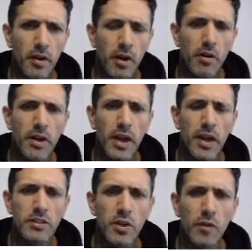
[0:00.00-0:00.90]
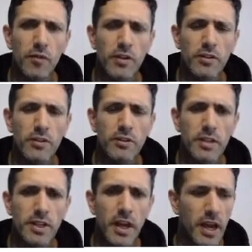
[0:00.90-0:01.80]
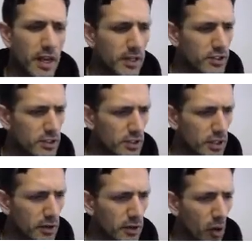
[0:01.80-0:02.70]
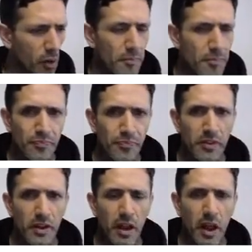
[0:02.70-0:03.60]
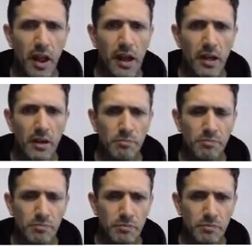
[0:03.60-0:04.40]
Okay, so if this is the case, then,